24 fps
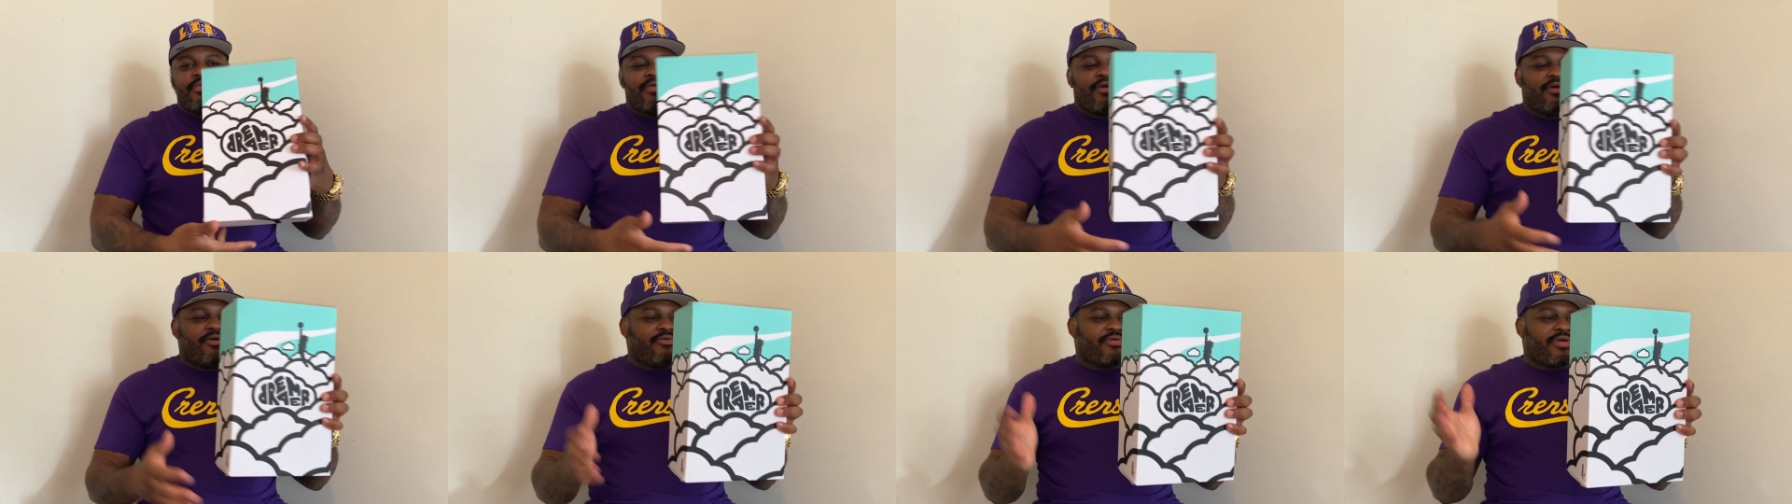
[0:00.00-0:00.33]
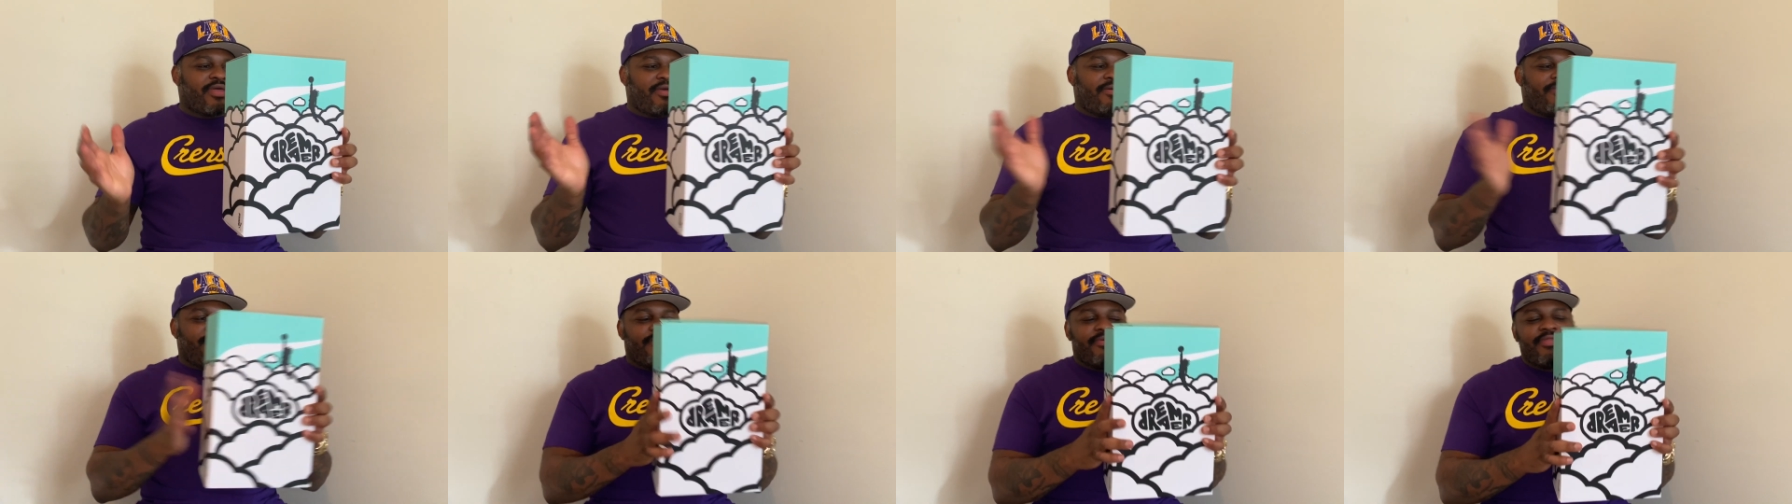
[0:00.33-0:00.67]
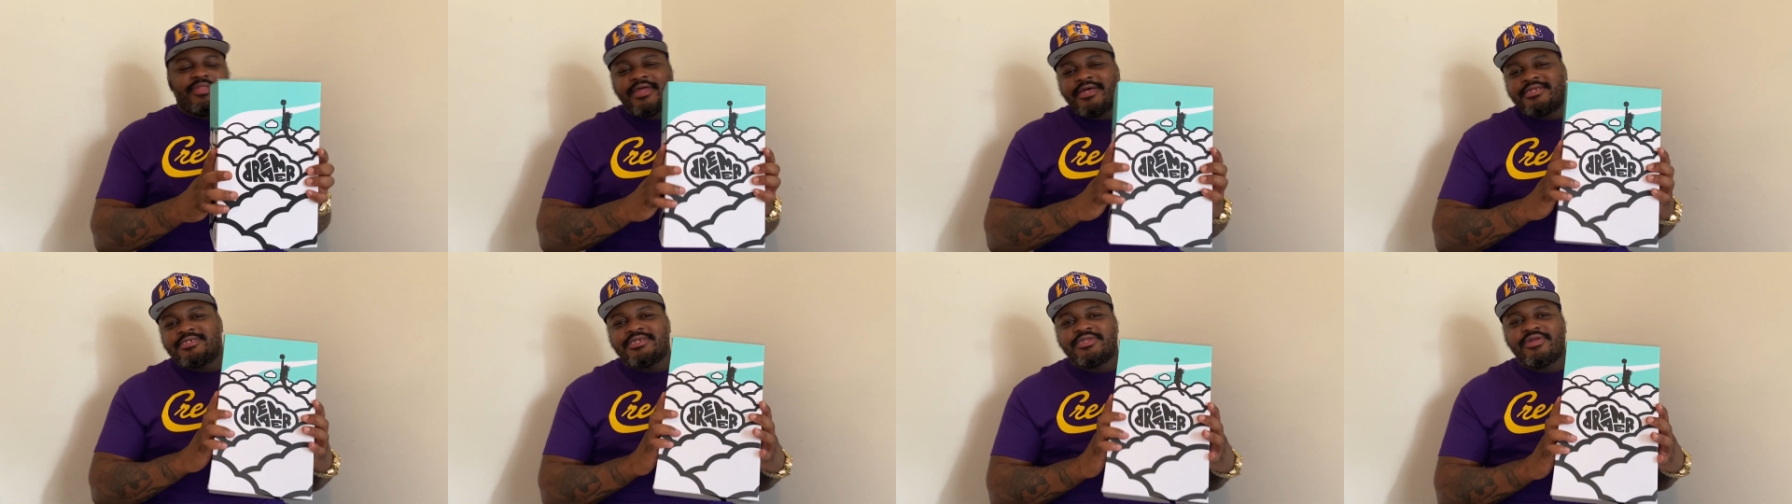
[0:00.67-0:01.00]
Okay,
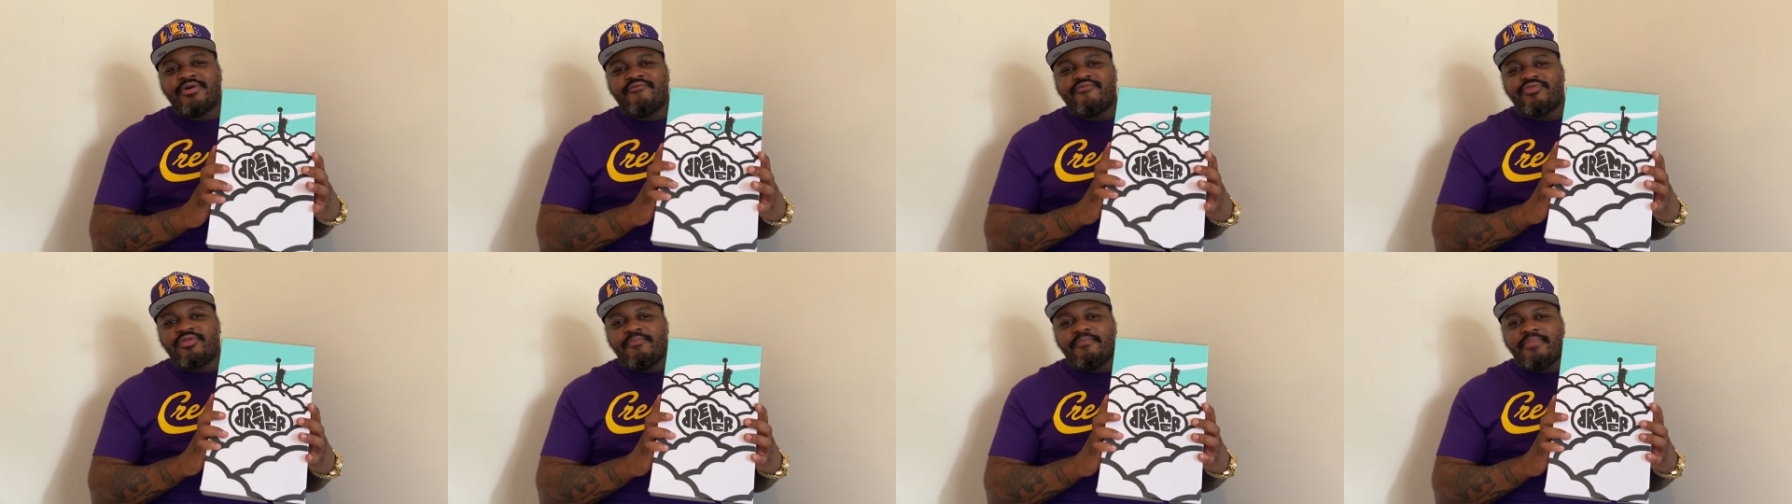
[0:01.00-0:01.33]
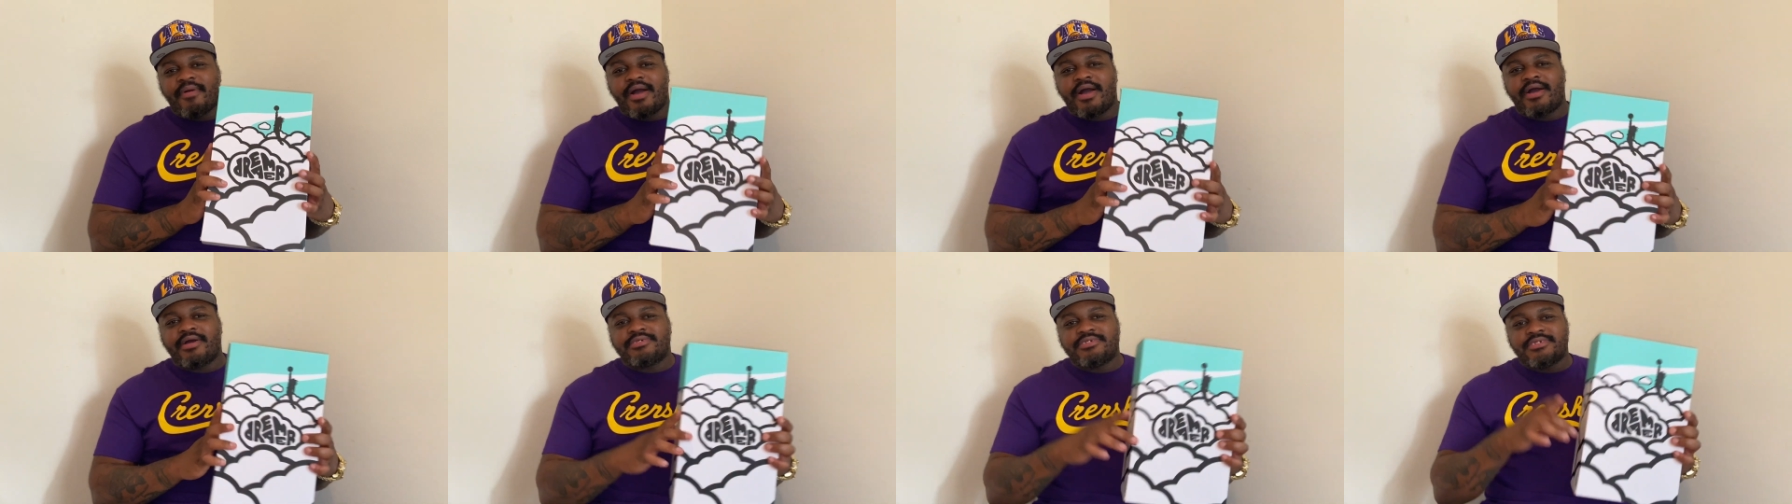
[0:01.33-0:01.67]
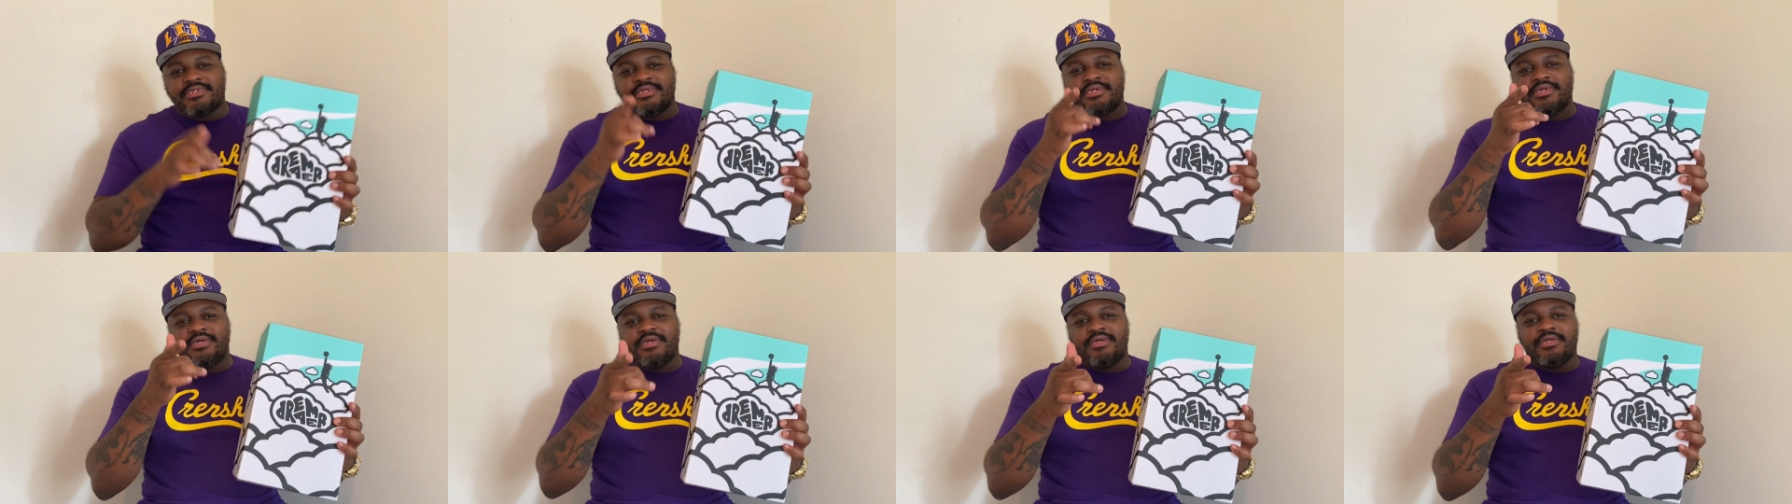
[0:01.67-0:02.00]
that's enough of the box.